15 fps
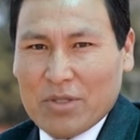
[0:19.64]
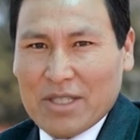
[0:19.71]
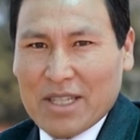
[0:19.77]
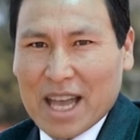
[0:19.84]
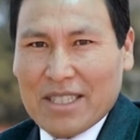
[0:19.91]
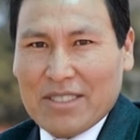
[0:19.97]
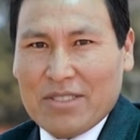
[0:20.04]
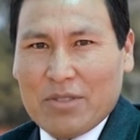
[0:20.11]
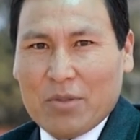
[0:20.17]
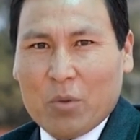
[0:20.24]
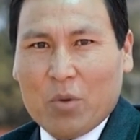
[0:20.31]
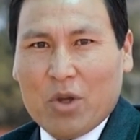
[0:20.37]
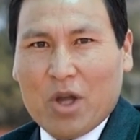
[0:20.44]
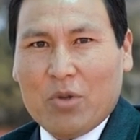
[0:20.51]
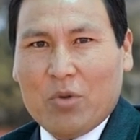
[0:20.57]
Next,
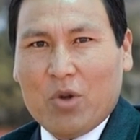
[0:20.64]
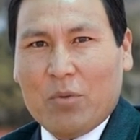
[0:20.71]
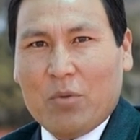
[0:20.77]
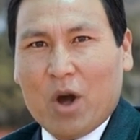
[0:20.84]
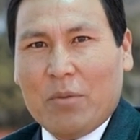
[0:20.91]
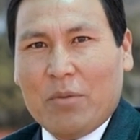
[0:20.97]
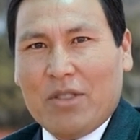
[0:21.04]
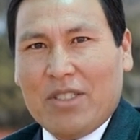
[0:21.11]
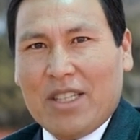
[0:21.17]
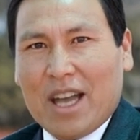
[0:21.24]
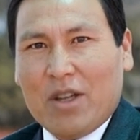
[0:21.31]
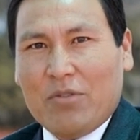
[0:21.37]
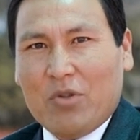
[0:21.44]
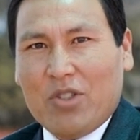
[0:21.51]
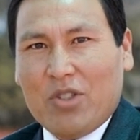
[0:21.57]
we look for a promising
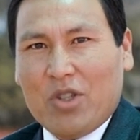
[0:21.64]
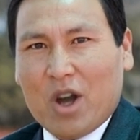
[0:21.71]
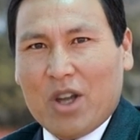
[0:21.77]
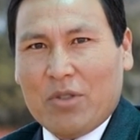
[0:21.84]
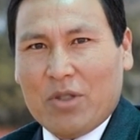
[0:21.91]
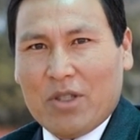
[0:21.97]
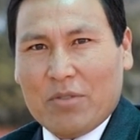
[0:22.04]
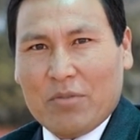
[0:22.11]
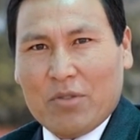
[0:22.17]
average causal